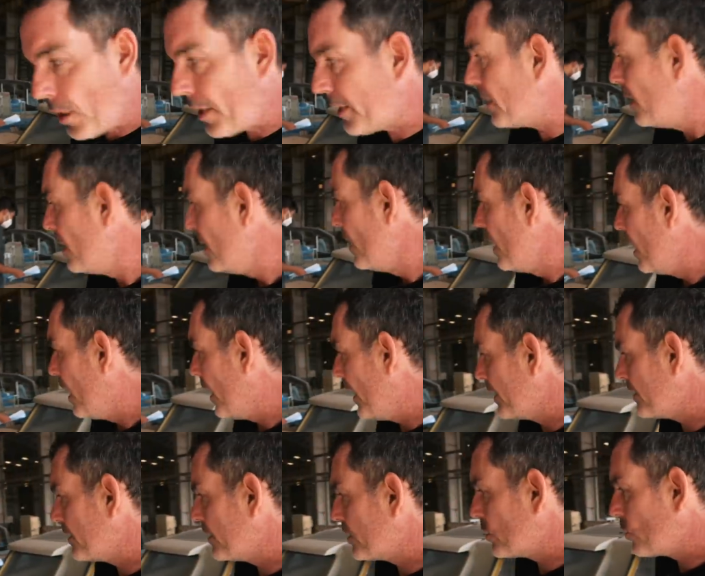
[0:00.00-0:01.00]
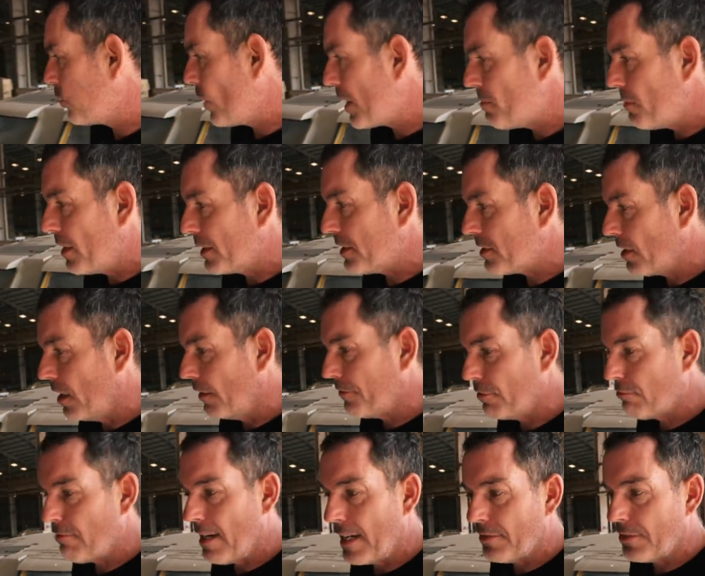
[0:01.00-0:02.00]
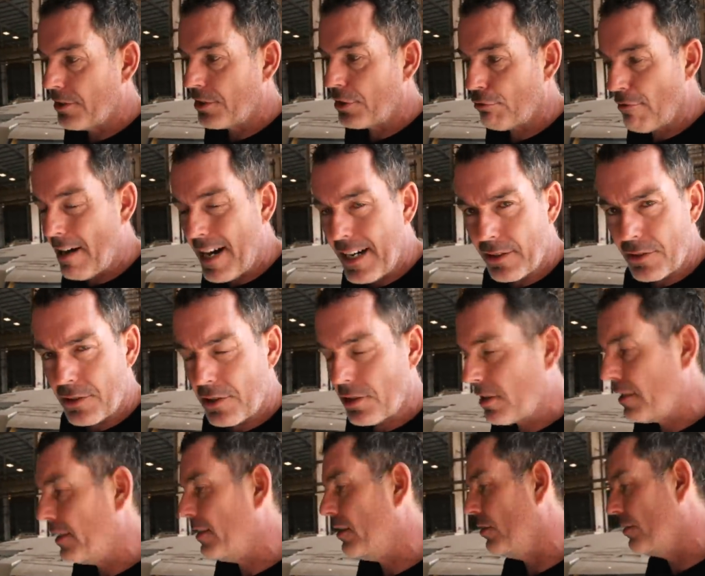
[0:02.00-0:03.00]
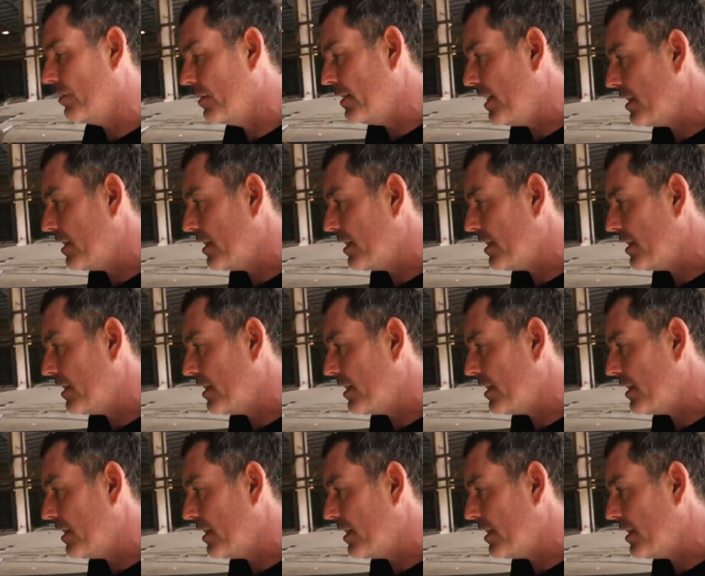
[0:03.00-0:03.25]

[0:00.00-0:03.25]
1, I had to swing myself around the shrouds. On